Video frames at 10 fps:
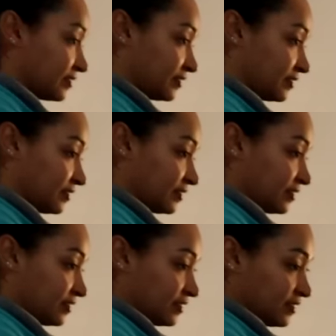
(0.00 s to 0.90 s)

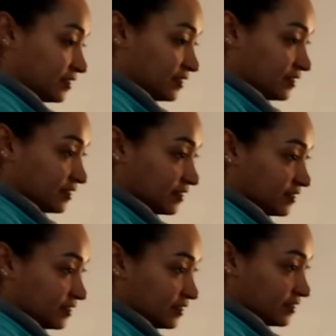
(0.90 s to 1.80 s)

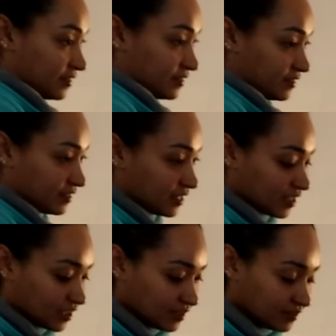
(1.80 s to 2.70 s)

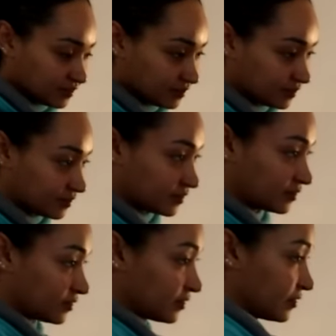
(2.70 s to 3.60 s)
(no one is talking)